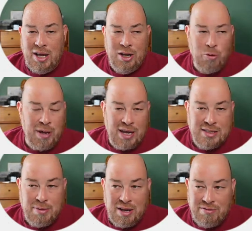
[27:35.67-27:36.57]
I go back
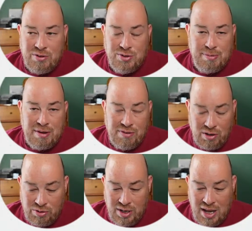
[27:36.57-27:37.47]
to using my
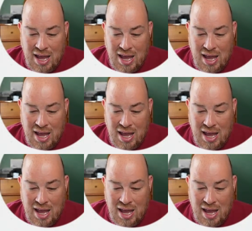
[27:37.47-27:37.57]
phone.